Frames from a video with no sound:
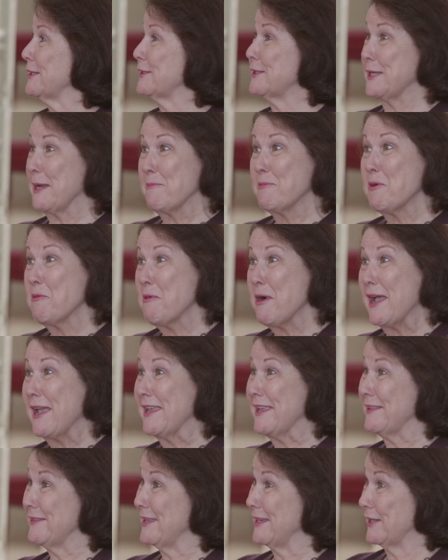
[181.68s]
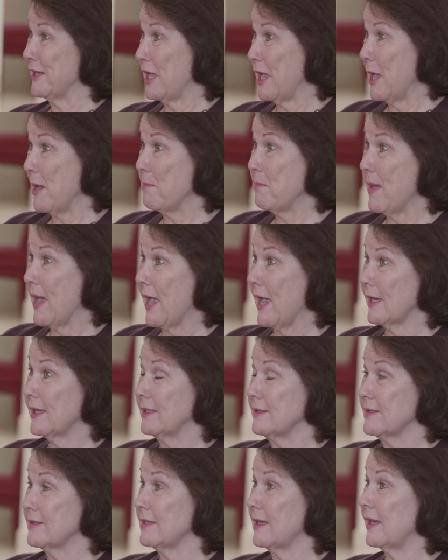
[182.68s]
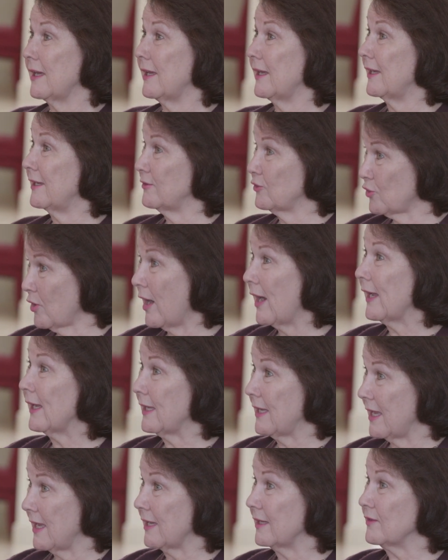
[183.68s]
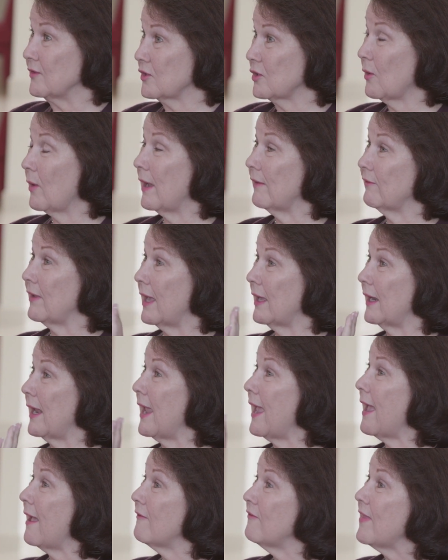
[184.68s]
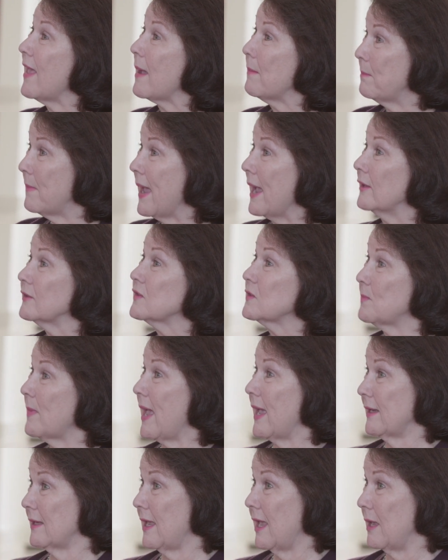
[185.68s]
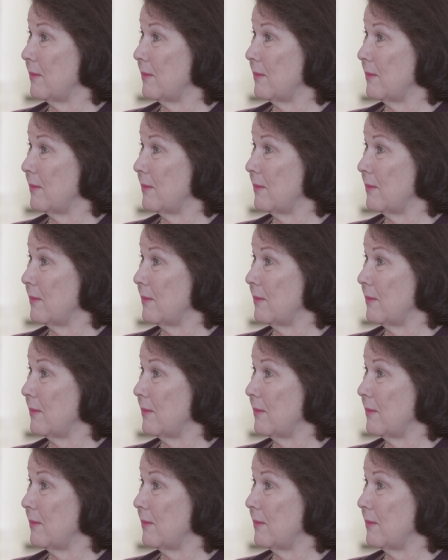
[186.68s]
step away and then come back and say, try again. So I've got to have that bounce back